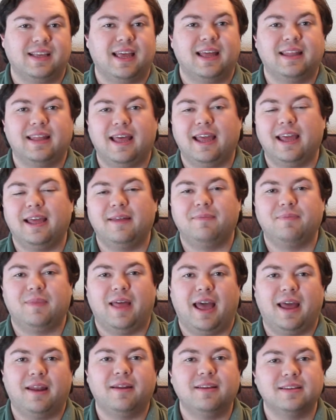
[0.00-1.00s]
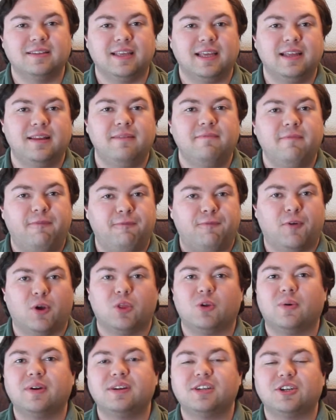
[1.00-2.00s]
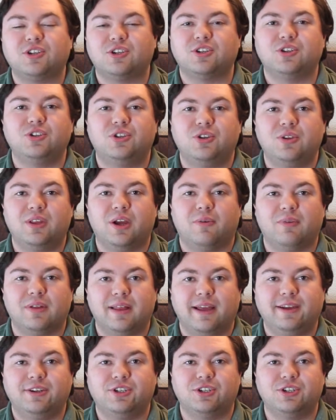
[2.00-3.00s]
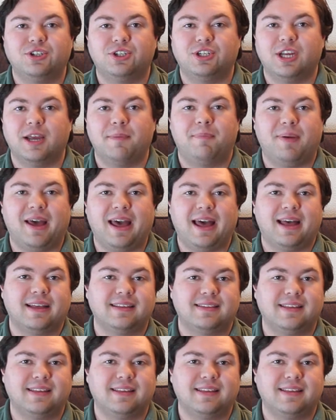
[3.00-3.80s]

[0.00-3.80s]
and that is a further addition to their relationship as